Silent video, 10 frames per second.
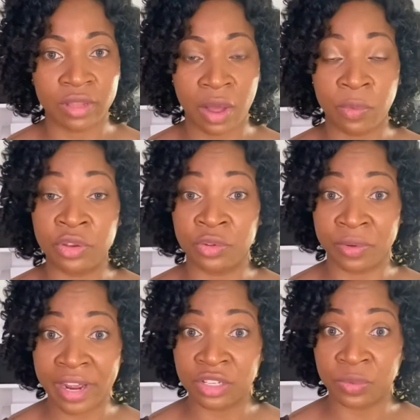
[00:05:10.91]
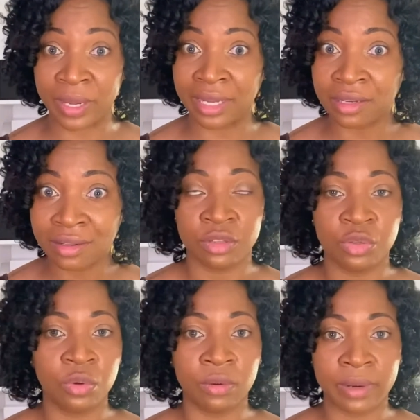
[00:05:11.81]
that when you graduate,
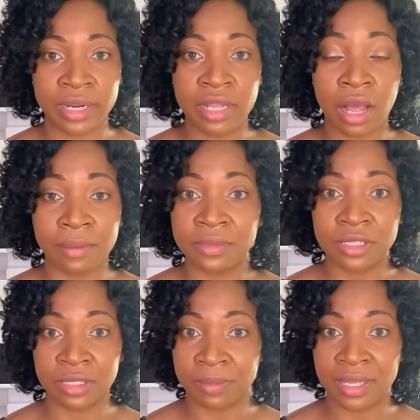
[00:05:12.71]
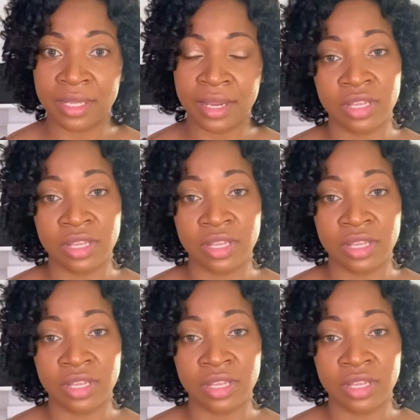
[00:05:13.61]
you're already up to speed.